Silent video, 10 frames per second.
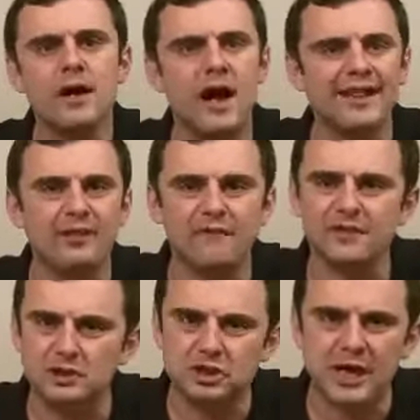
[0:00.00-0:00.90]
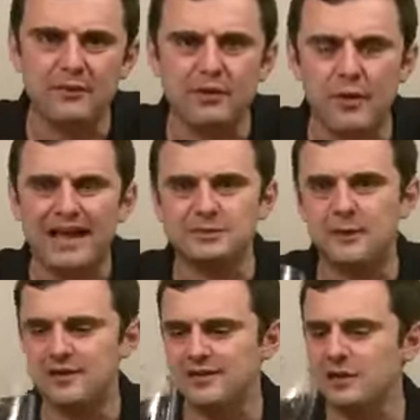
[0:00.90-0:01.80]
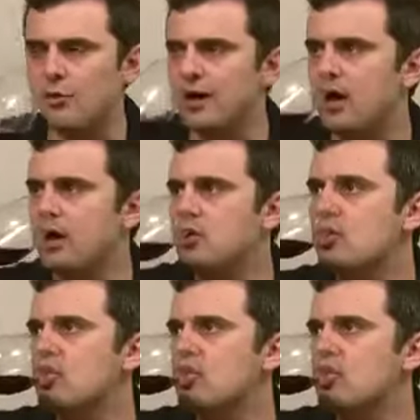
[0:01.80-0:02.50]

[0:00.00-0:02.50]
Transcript: I love the cherry raspberry thing going on.